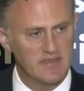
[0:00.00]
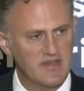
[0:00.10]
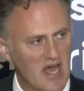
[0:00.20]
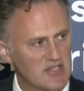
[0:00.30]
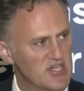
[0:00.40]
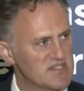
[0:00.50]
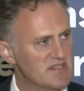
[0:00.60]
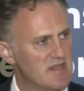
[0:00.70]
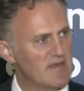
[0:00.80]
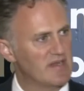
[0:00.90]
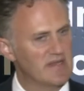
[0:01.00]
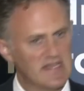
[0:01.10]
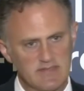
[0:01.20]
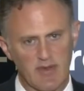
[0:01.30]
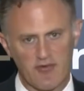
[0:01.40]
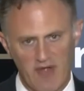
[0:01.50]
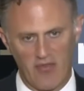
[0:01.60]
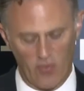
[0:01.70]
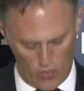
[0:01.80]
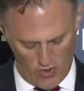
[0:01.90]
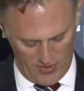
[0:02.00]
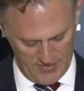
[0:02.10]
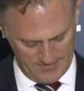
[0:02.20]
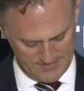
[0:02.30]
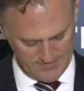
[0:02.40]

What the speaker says: not just in the Middle East, but around the world.